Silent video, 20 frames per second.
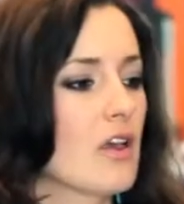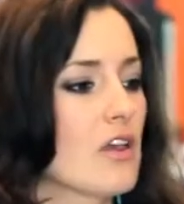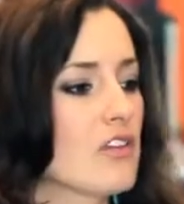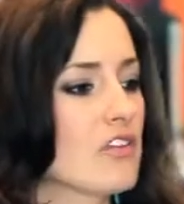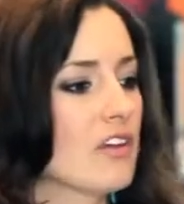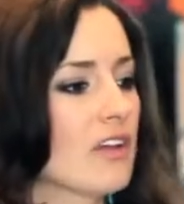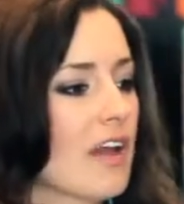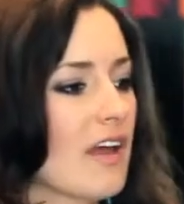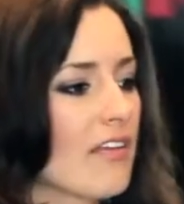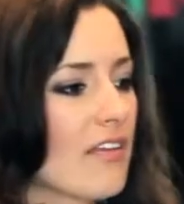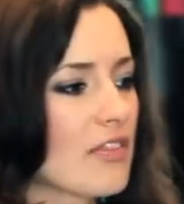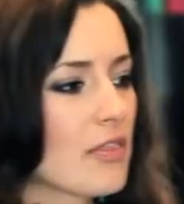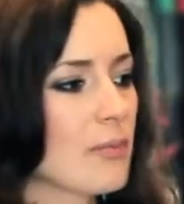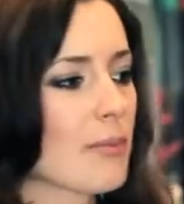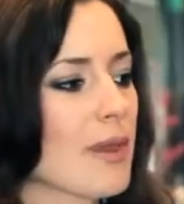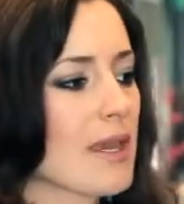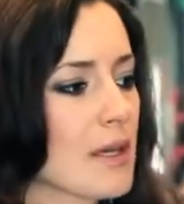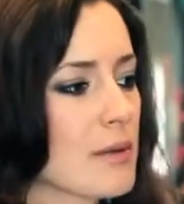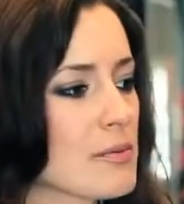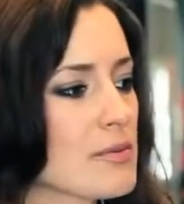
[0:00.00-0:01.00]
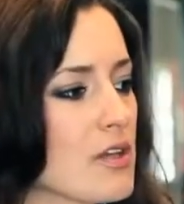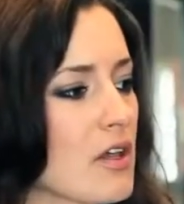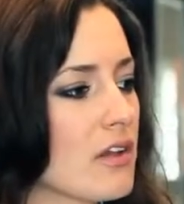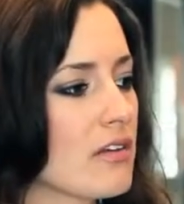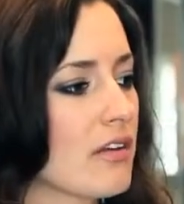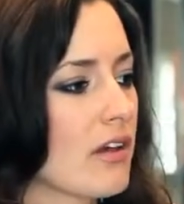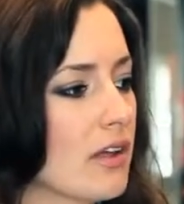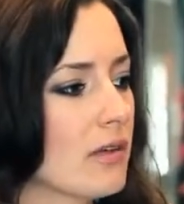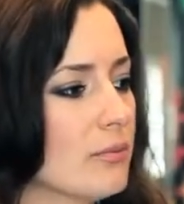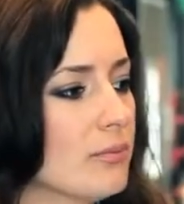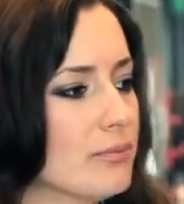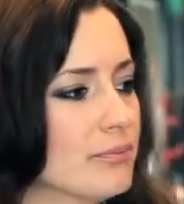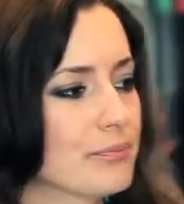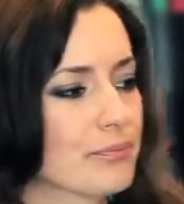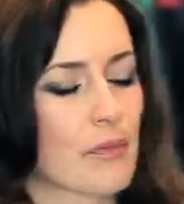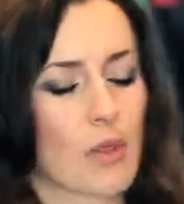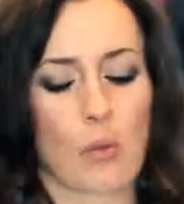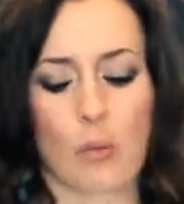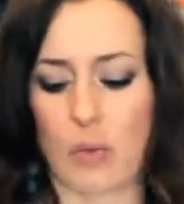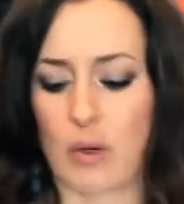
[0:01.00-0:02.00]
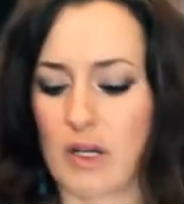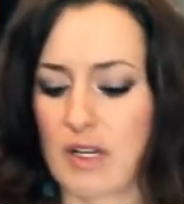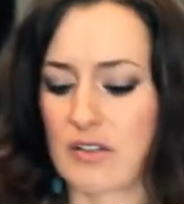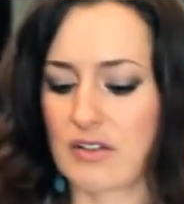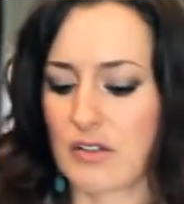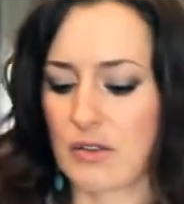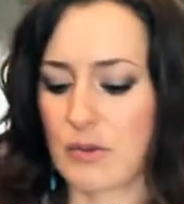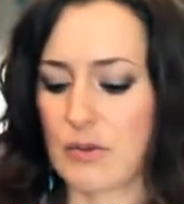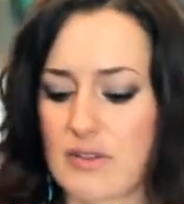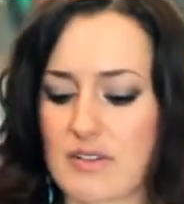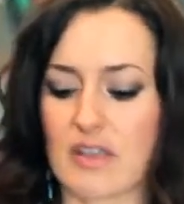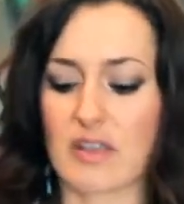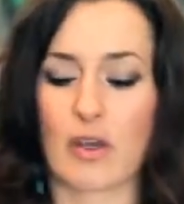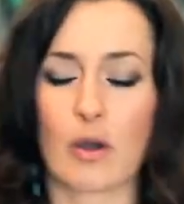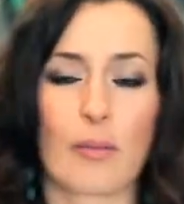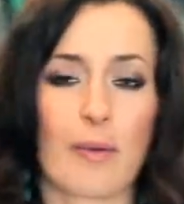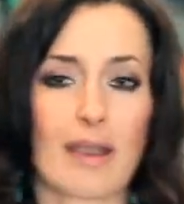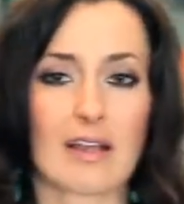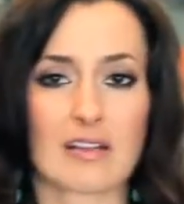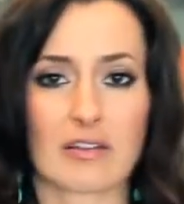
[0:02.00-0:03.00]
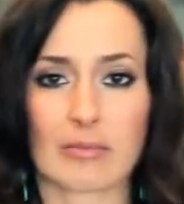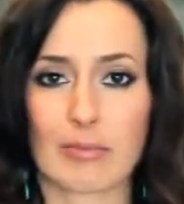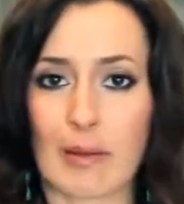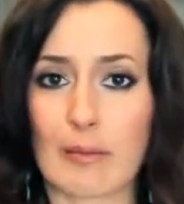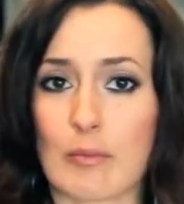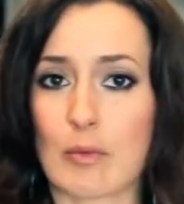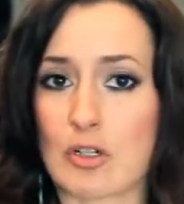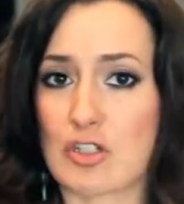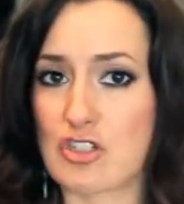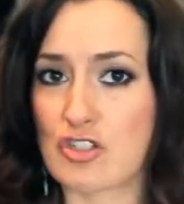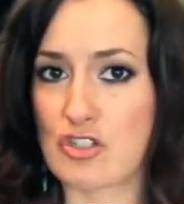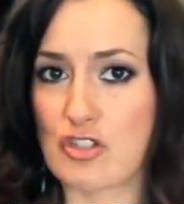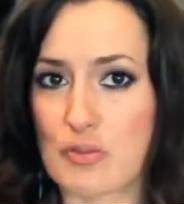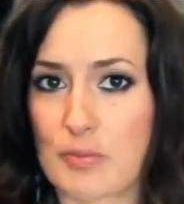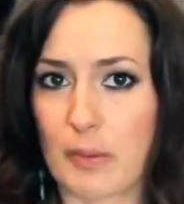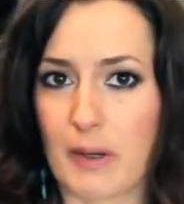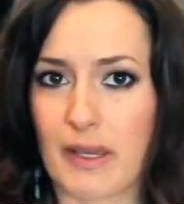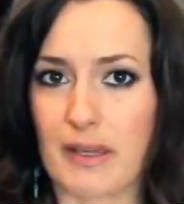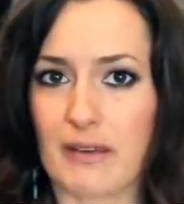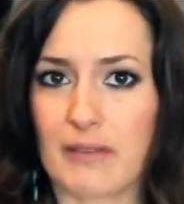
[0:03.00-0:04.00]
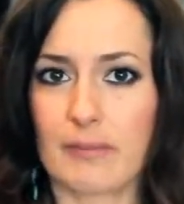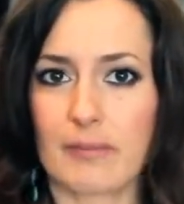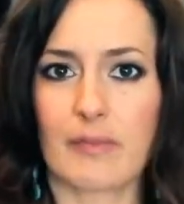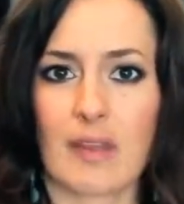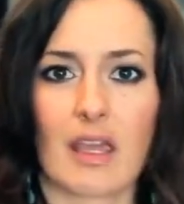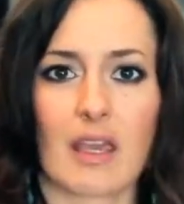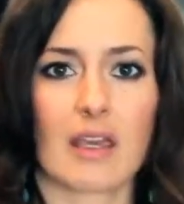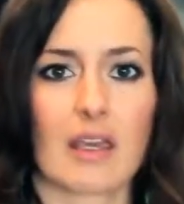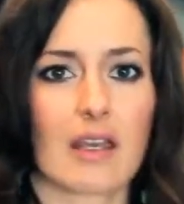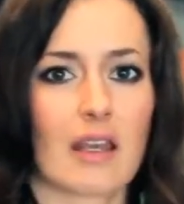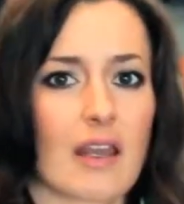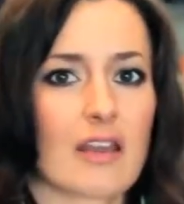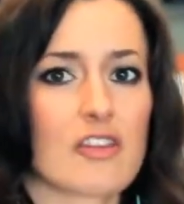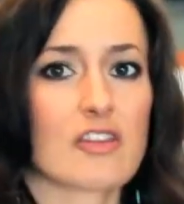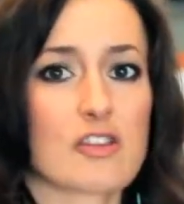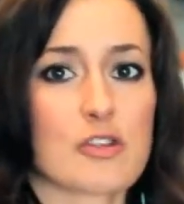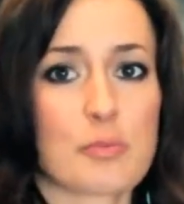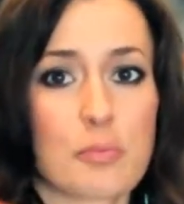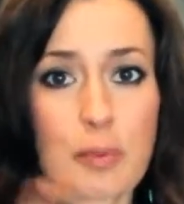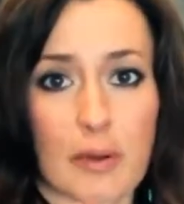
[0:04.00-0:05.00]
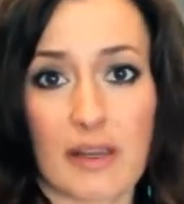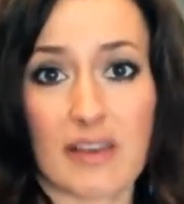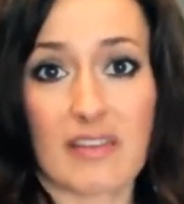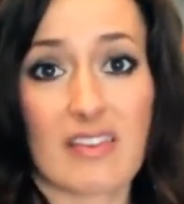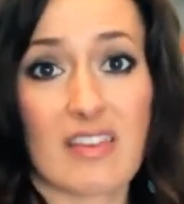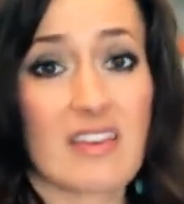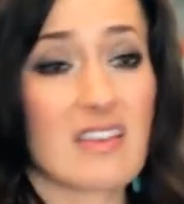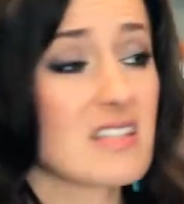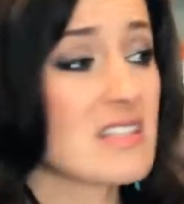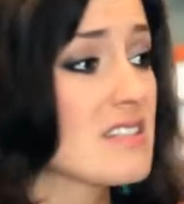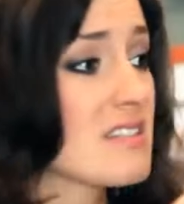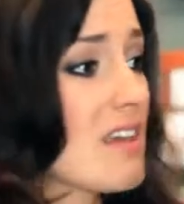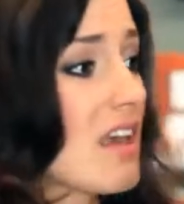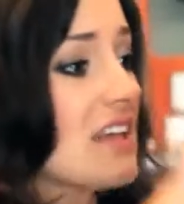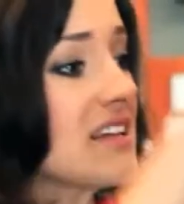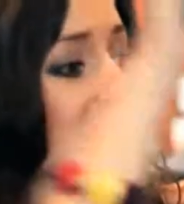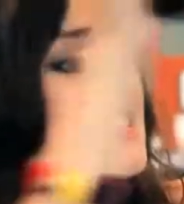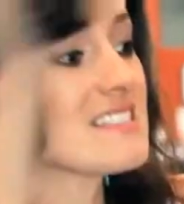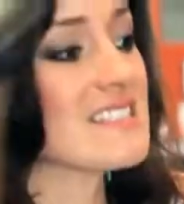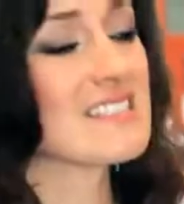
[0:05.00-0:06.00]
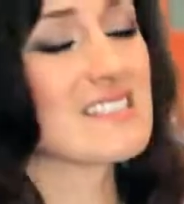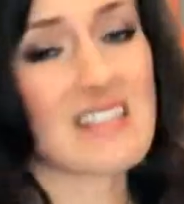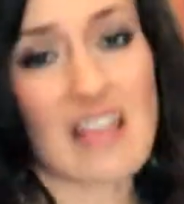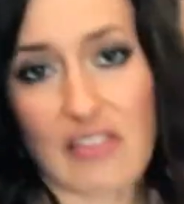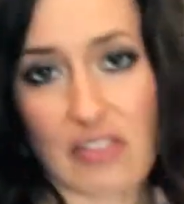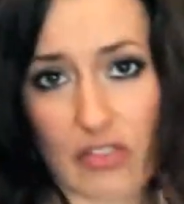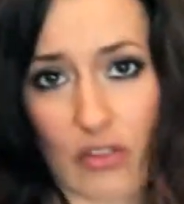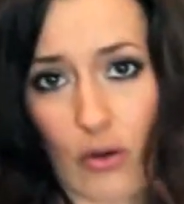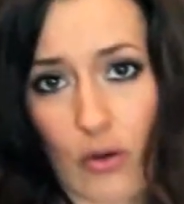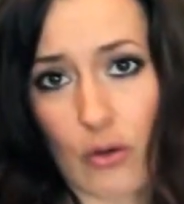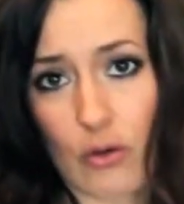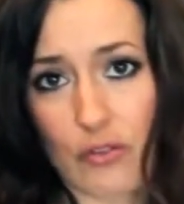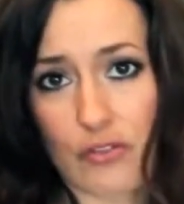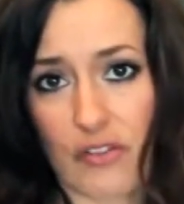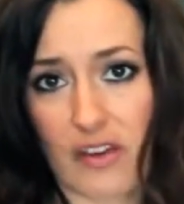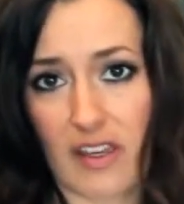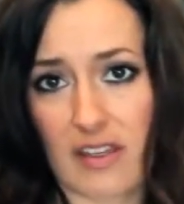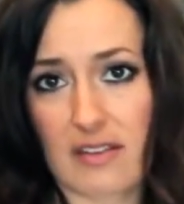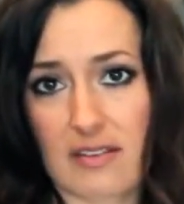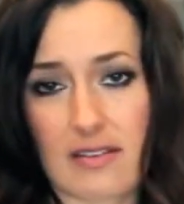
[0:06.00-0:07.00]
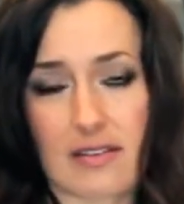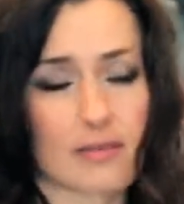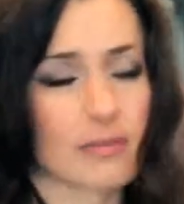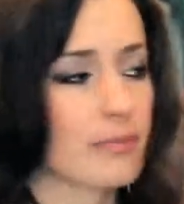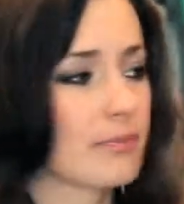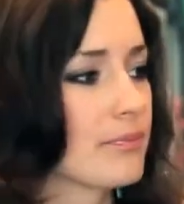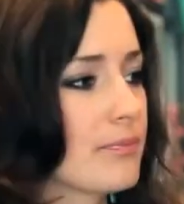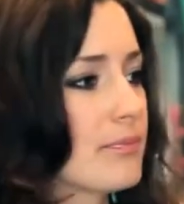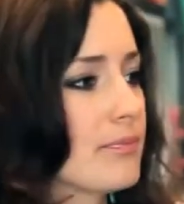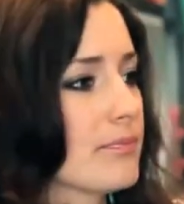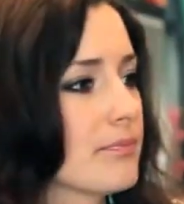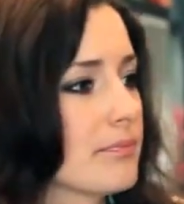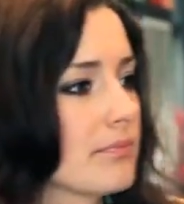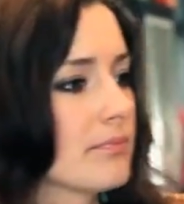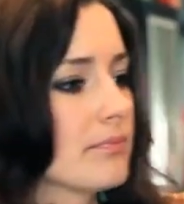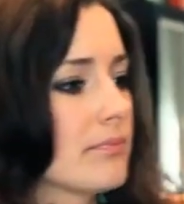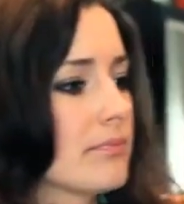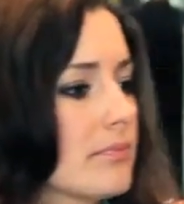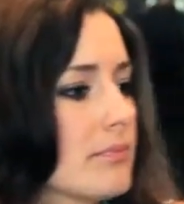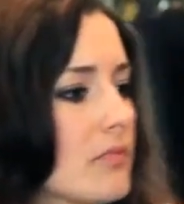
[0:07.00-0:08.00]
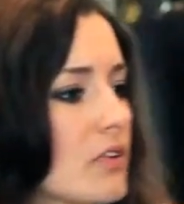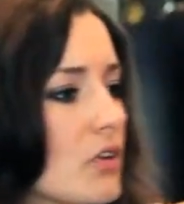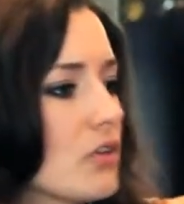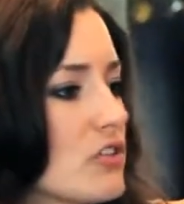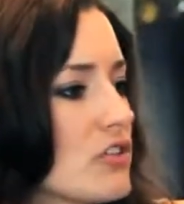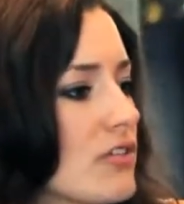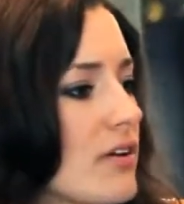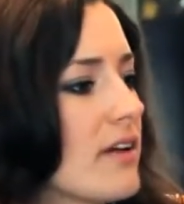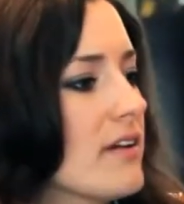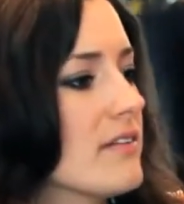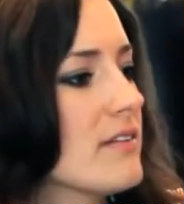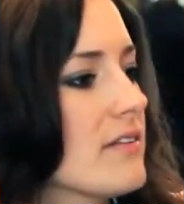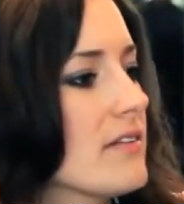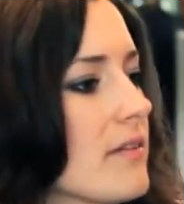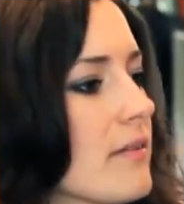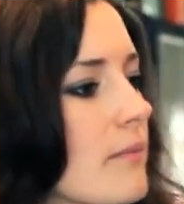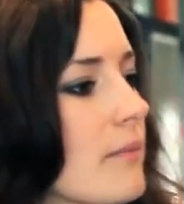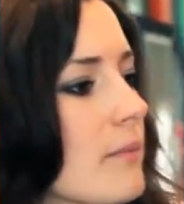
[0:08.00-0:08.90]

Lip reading: So now that the makeup's all done, what I do is I go back to my moisture spray and I spray this and set the whole face. Close your eyes.